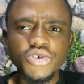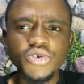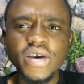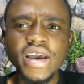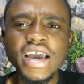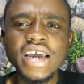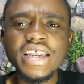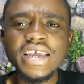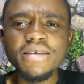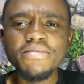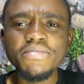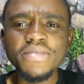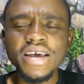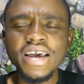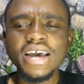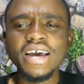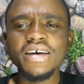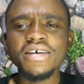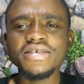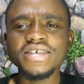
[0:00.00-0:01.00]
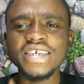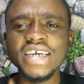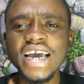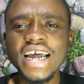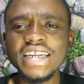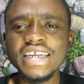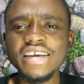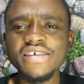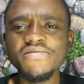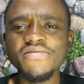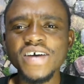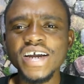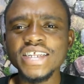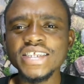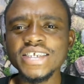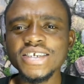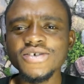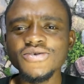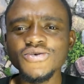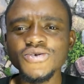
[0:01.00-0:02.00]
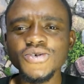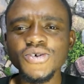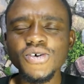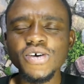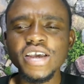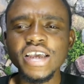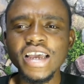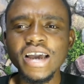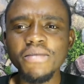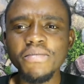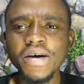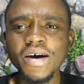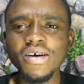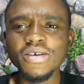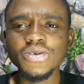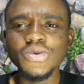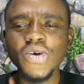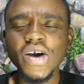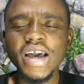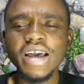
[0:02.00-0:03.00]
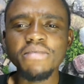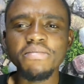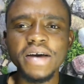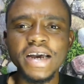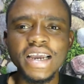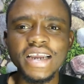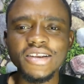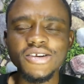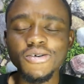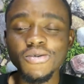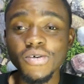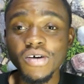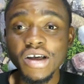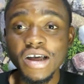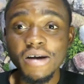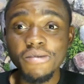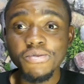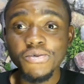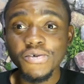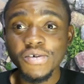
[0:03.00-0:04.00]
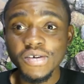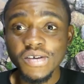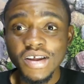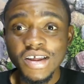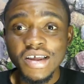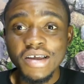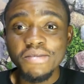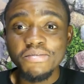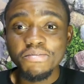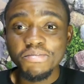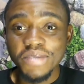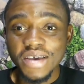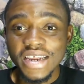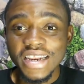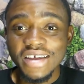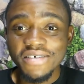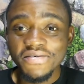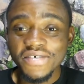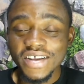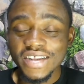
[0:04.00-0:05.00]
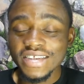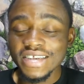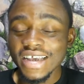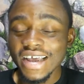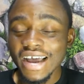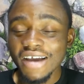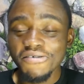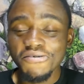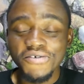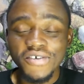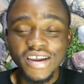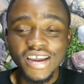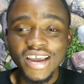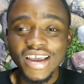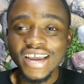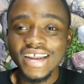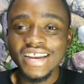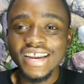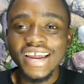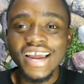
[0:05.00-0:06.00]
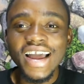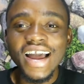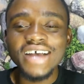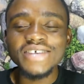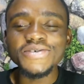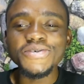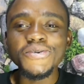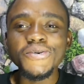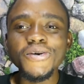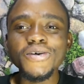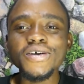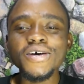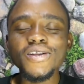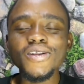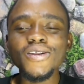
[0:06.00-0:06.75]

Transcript: You heard him there, Gianni Infantino, talking about why a biennial World Cup will benefit Africa, and it has got a